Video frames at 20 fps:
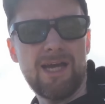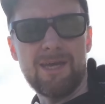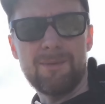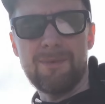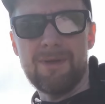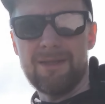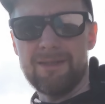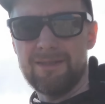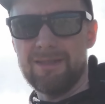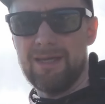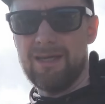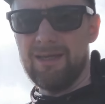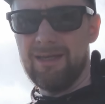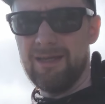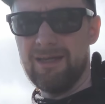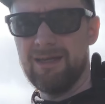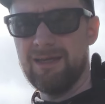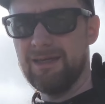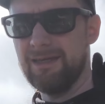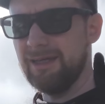I meant I
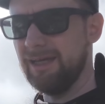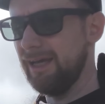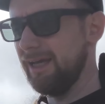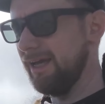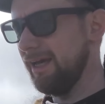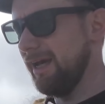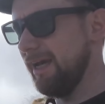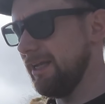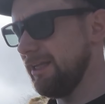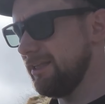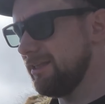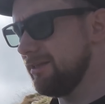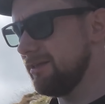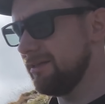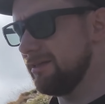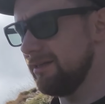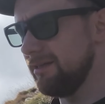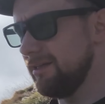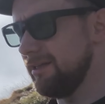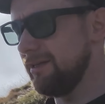ate
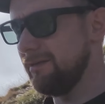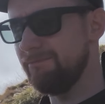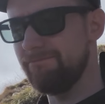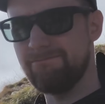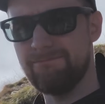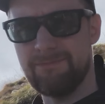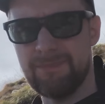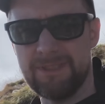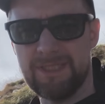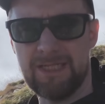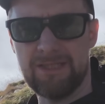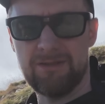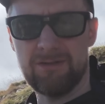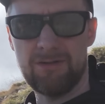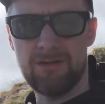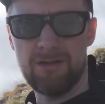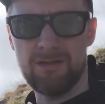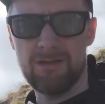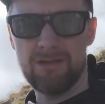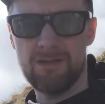uh,
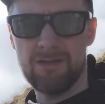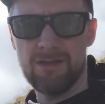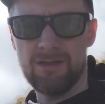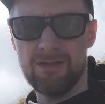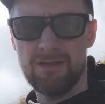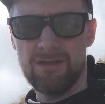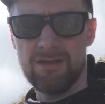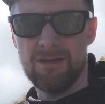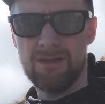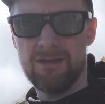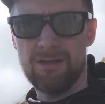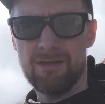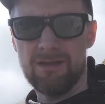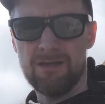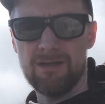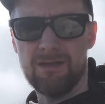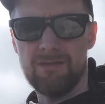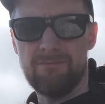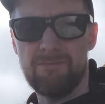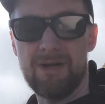Panadol,
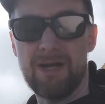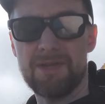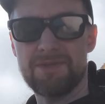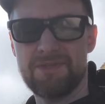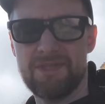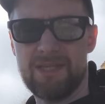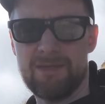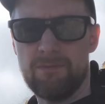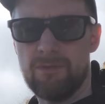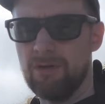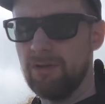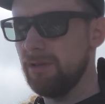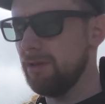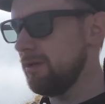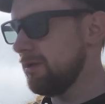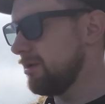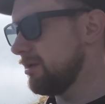uh, paracetamol